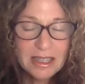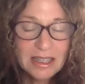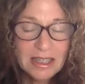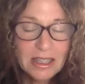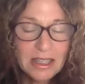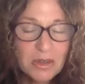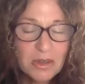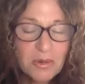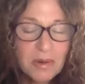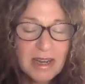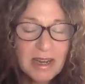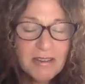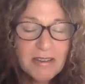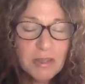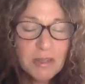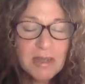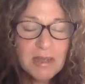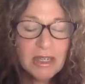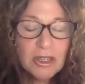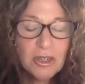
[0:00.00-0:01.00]
So what I
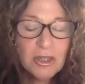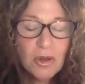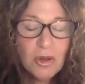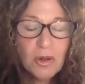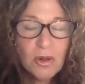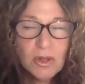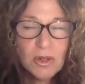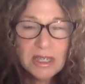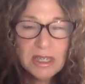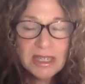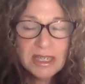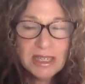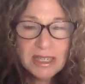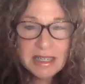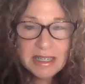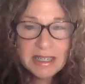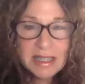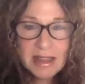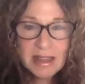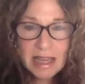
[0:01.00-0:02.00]
was being told
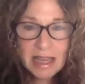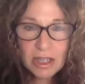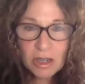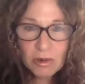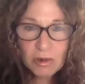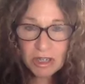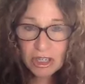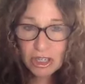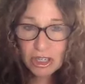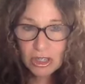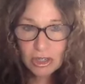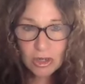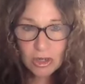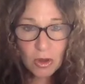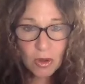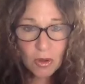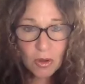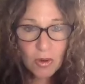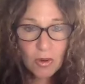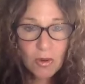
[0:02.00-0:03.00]
is that you are
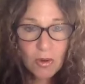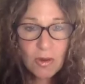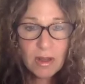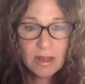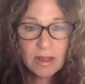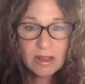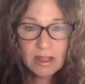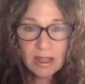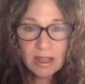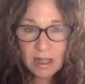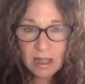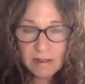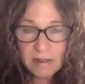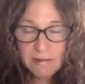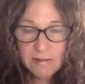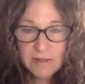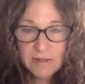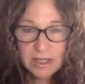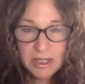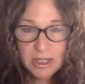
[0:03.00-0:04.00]
so
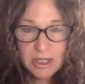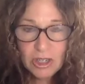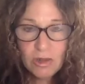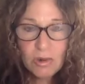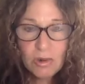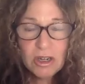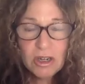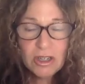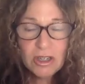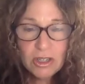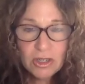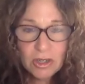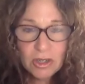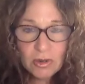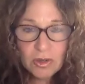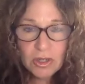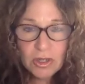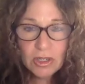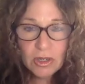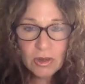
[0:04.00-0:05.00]
loved. You are
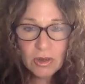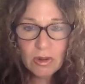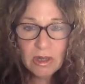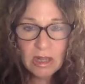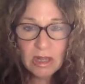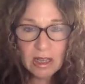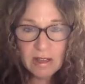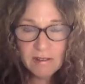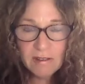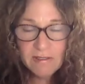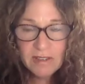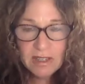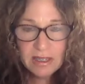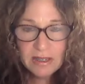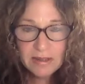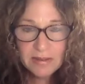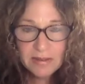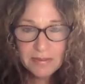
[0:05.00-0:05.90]
so, so loved.